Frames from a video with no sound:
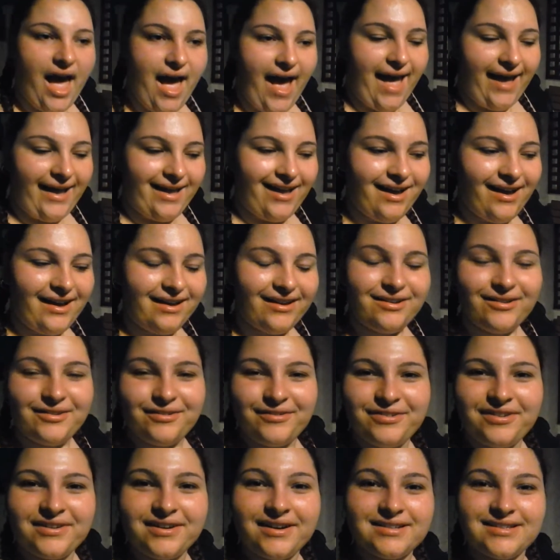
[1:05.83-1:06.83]
I kind
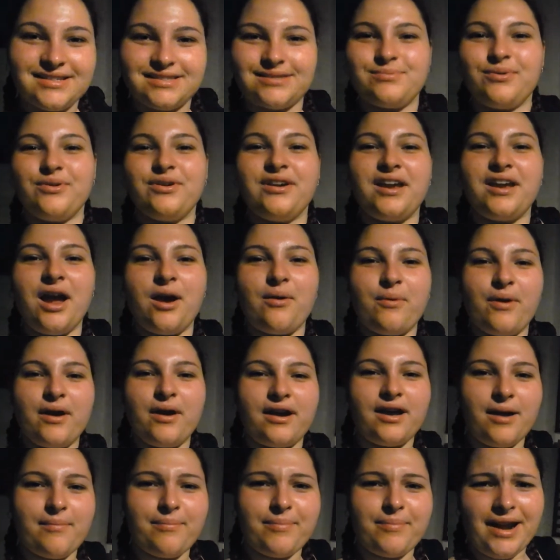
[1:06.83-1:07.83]
of, this morning I
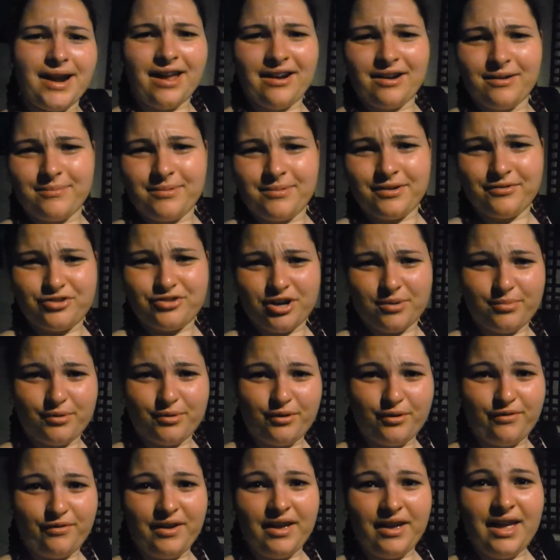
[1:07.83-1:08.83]
woke up and I had a bit of trouble
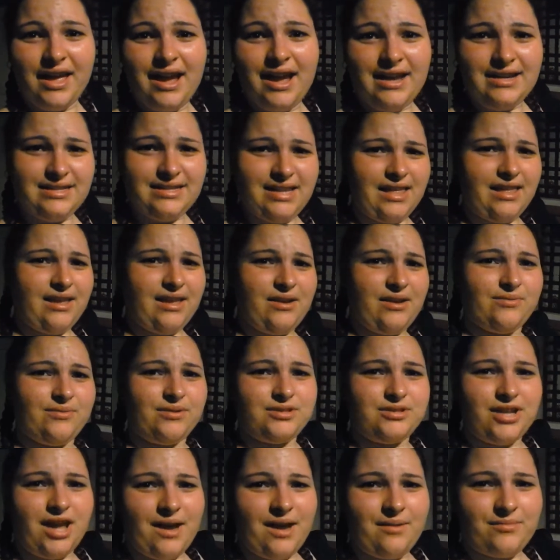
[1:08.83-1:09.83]
with telling
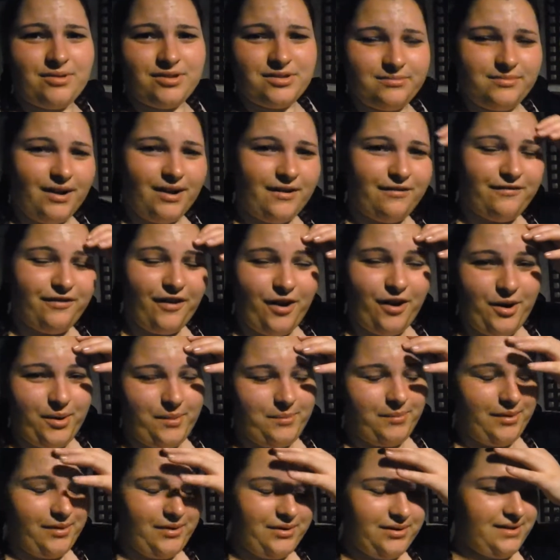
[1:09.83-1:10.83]
what time was on my
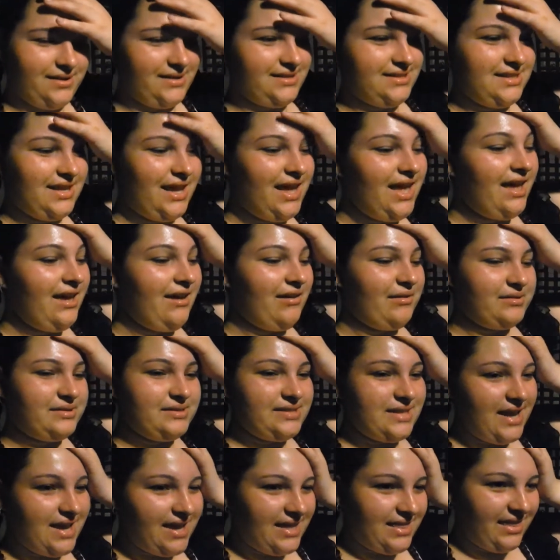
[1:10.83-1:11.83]
phone because it was
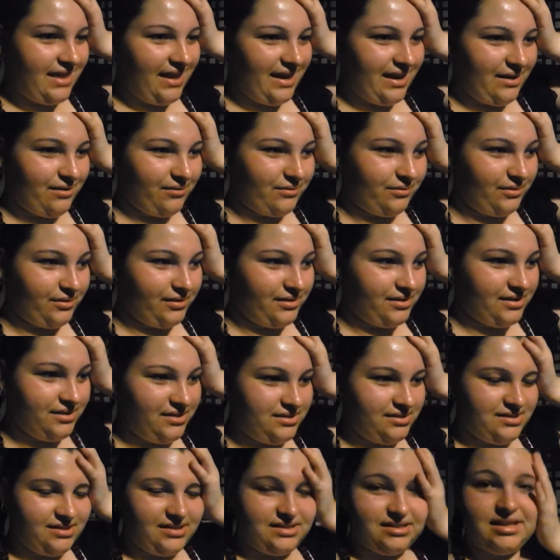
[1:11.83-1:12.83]
saying that it
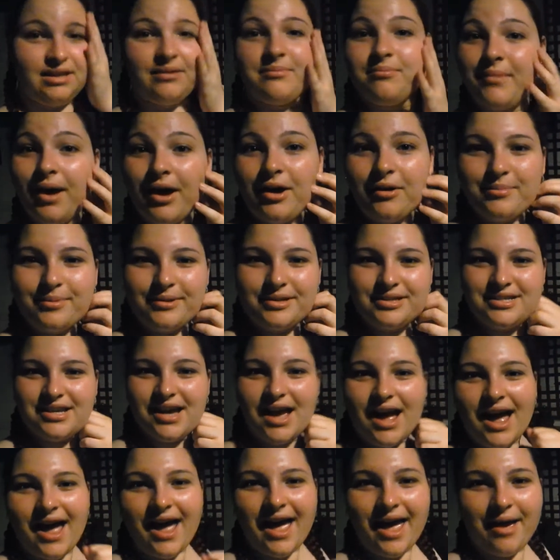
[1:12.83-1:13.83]
was Melbourne
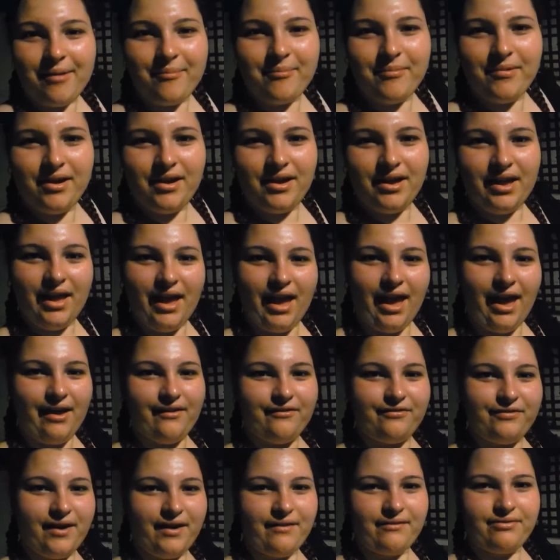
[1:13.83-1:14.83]
time at
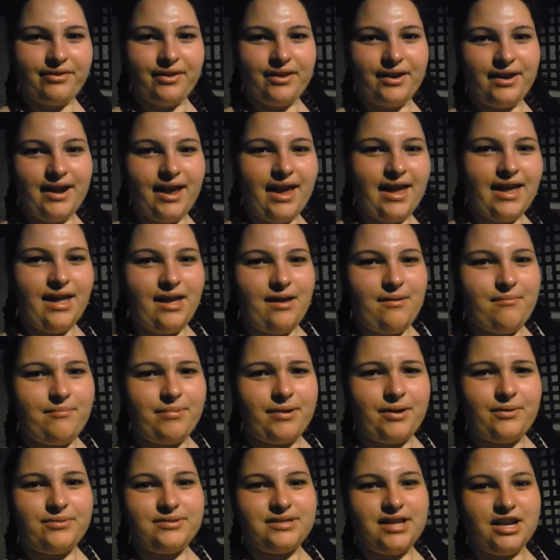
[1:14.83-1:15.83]
5:30 a.m.
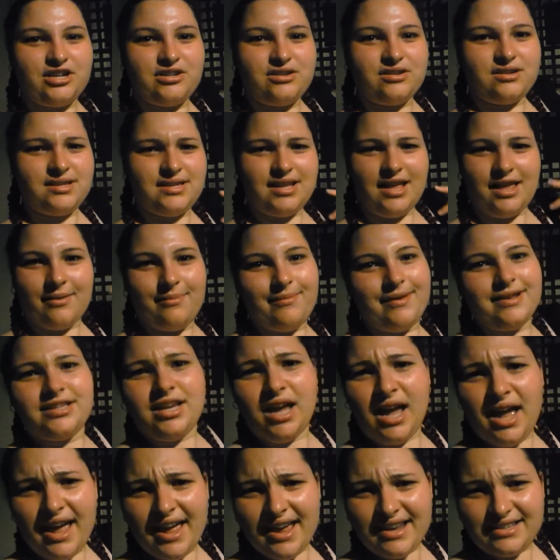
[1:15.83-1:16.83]
but it was actually telling me
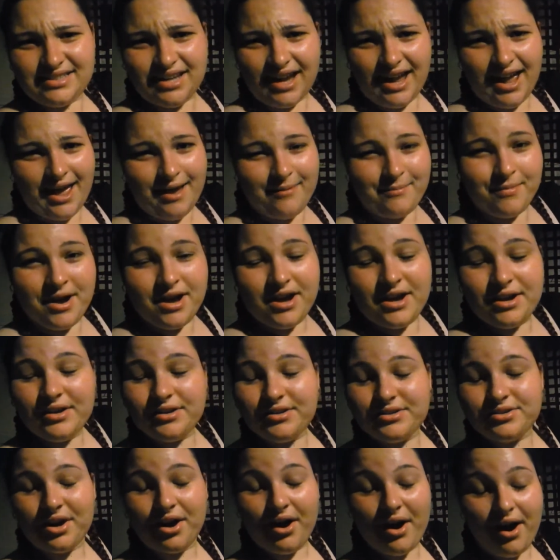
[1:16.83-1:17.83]
Thai time,
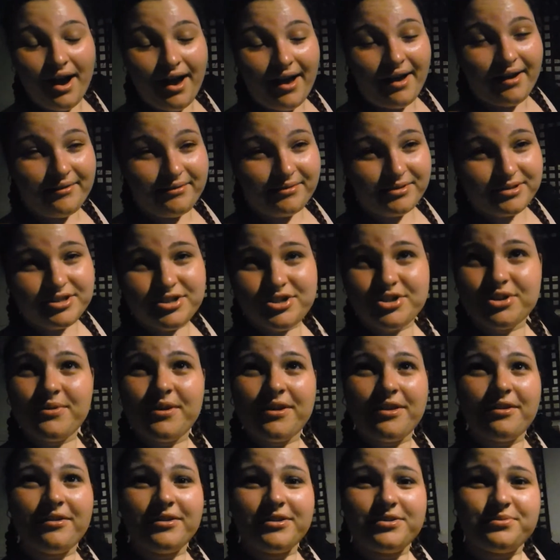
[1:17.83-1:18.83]
so I wasn't sure
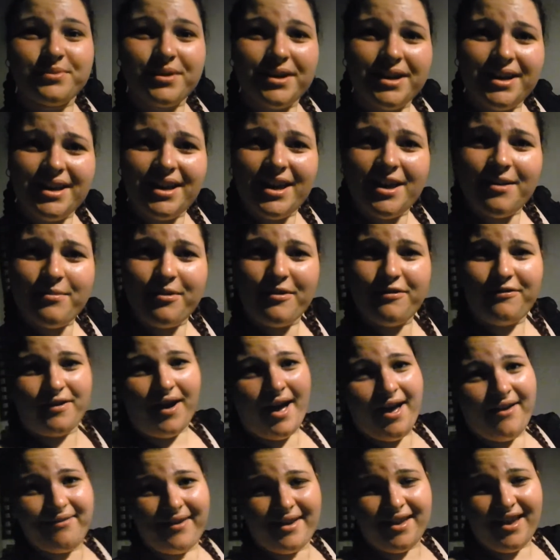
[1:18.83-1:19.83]
whether it was 1 a.m. or
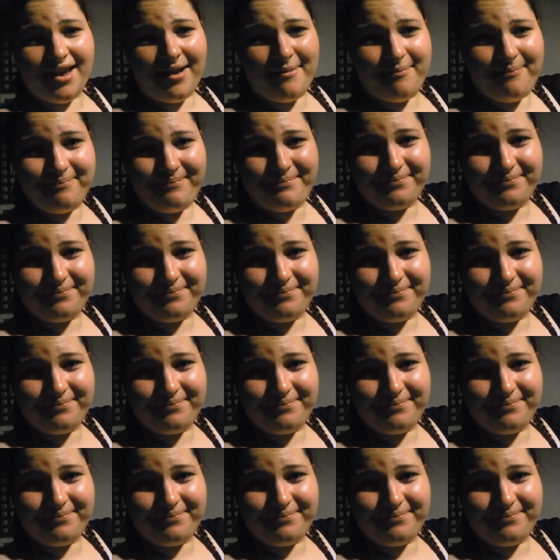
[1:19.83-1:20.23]
5 a.m.